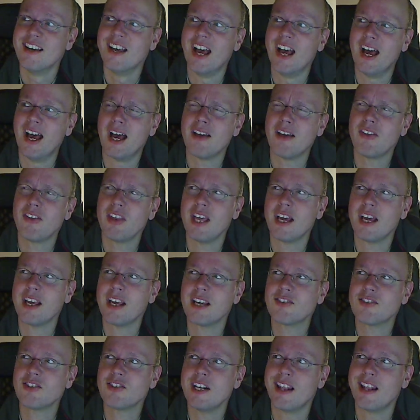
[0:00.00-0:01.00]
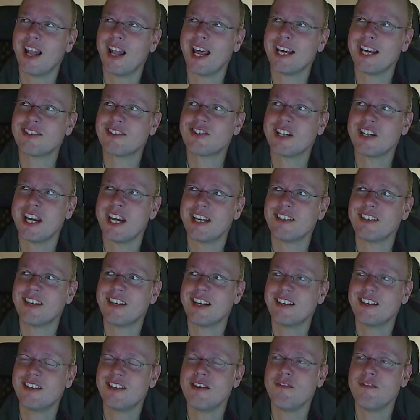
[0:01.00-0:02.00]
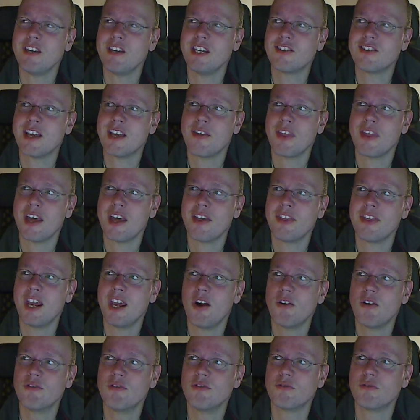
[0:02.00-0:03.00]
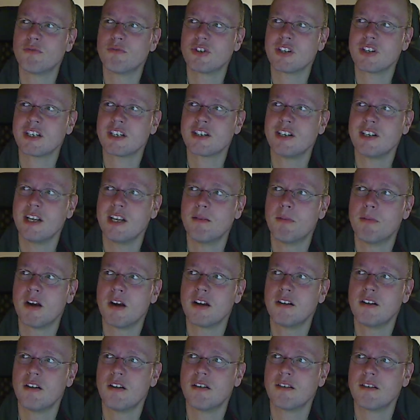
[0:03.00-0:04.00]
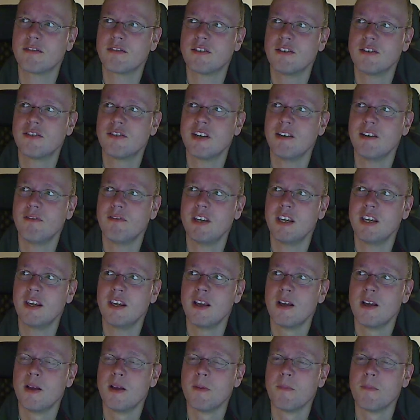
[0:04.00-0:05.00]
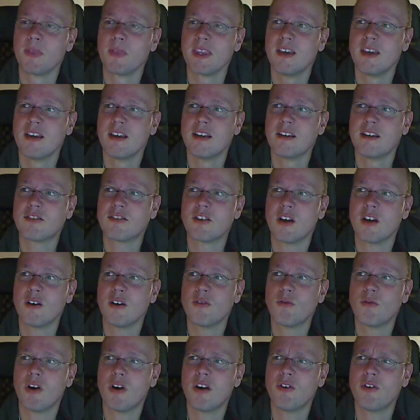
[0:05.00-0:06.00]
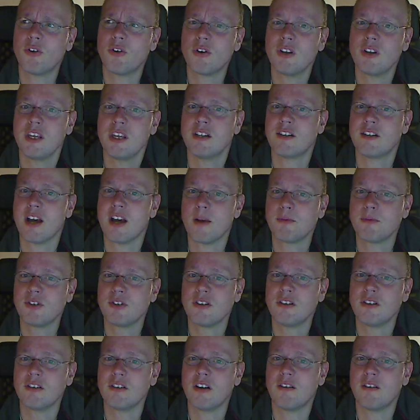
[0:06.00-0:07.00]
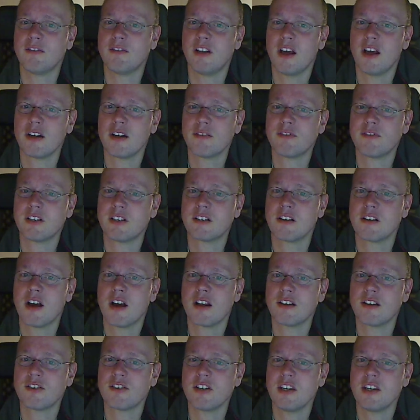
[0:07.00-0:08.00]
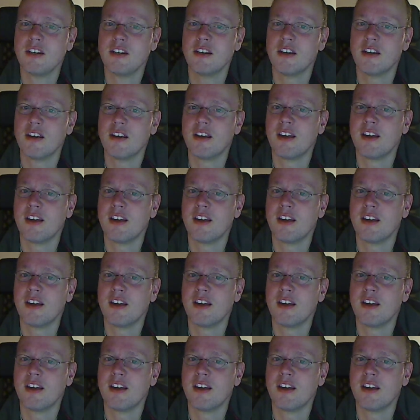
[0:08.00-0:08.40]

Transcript: Actually, the last TV set that they owned was actually a Bang & Olufsen TV. So, early adopter of a lot of technology.